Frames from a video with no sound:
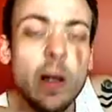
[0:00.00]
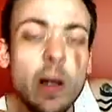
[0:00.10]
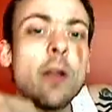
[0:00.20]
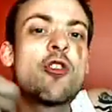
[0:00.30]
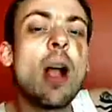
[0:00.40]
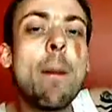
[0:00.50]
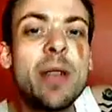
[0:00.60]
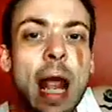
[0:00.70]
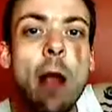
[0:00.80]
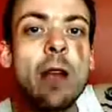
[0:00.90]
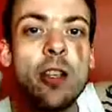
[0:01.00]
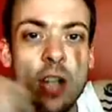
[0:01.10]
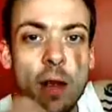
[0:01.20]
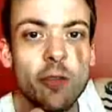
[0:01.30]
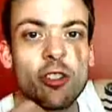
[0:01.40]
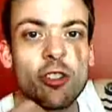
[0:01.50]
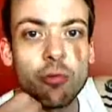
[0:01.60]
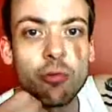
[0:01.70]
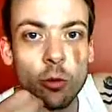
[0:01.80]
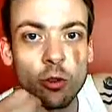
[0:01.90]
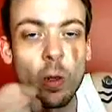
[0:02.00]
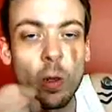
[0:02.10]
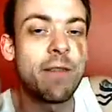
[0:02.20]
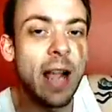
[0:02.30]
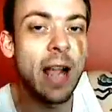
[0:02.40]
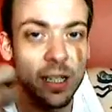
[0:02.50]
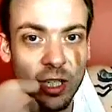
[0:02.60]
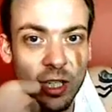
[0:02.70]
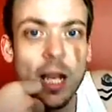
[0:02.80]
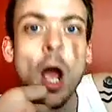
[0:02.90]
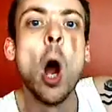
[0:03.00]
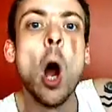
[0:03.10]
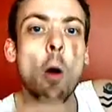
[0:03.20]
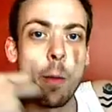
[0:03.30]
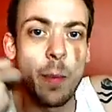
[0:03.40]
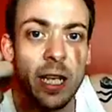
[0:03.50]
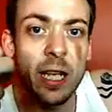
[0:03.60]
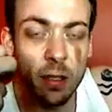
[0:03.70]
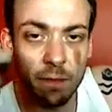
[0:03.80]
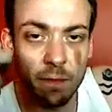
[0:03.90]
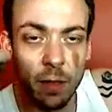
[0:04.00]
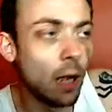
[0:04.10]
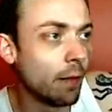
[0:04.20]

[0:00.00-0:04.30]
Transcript: If we don't jump down each other's throats when a fallacy or a piece of